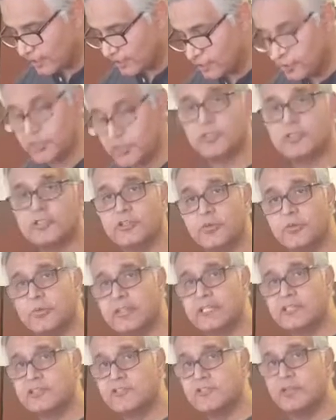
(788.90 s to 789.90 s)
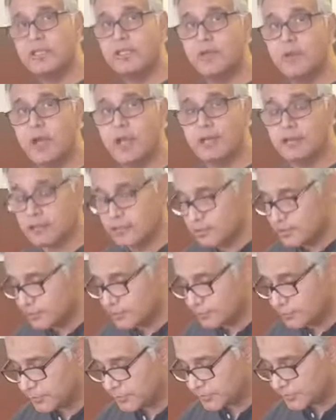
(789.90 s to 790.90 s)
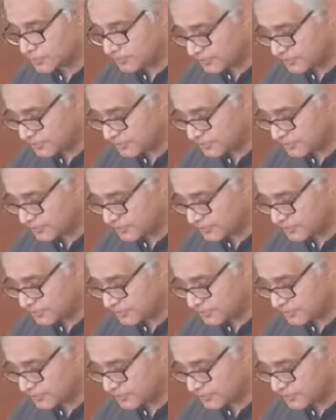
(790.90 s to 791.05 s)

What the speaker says: cooked your beans really well, because